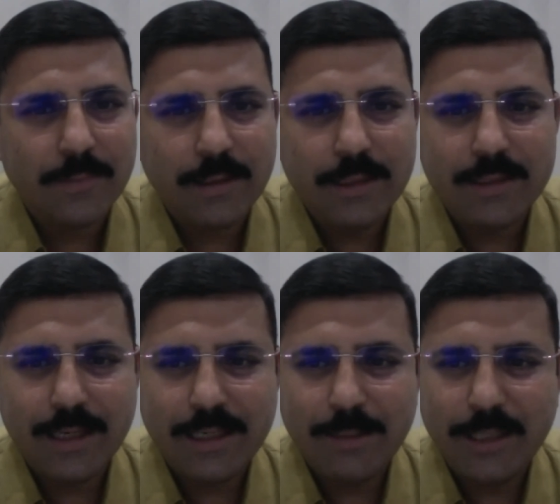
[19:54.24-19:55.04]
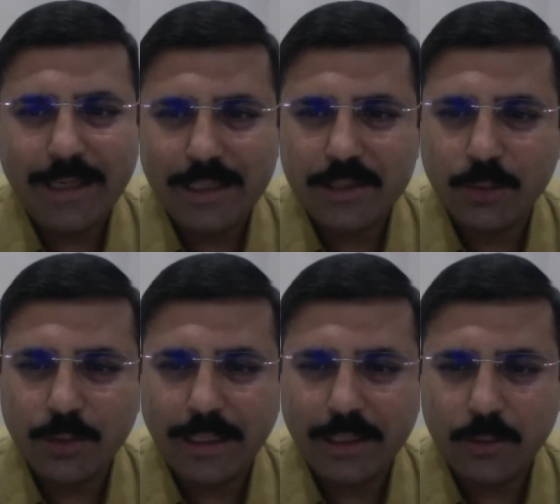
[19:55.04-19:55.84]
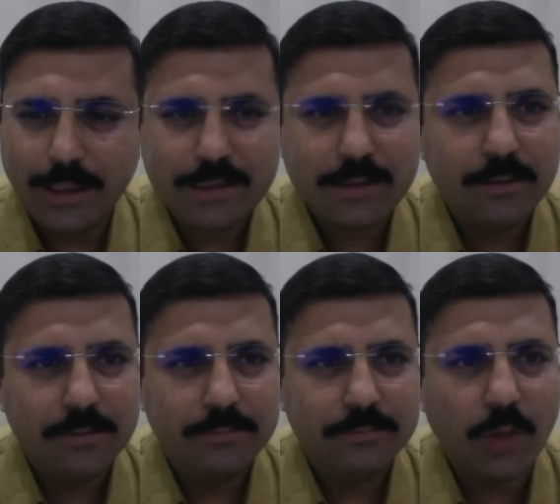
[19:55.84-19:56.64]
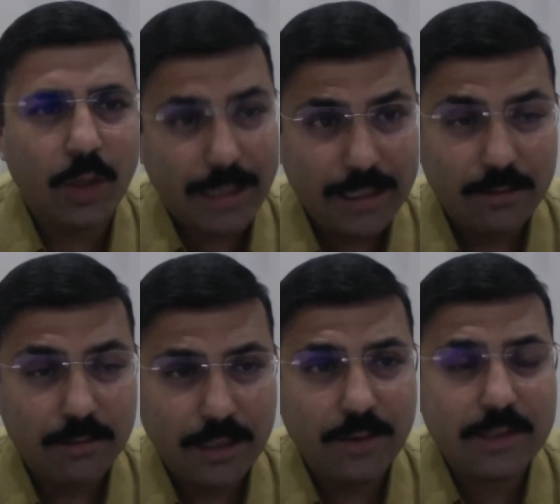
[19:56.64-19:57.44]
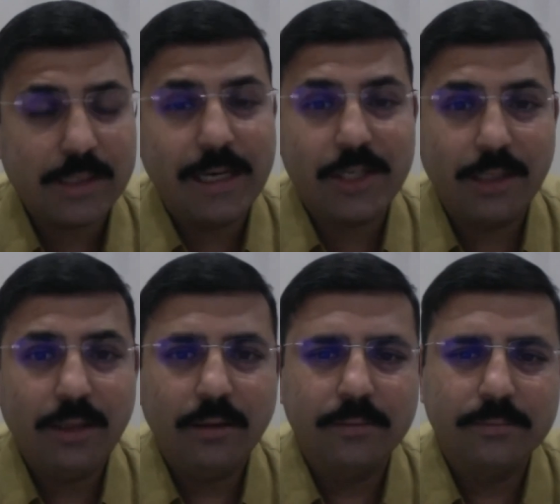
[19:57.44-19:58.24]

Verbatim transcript: Is there anybody else who would like to ask or any, give a suggestion?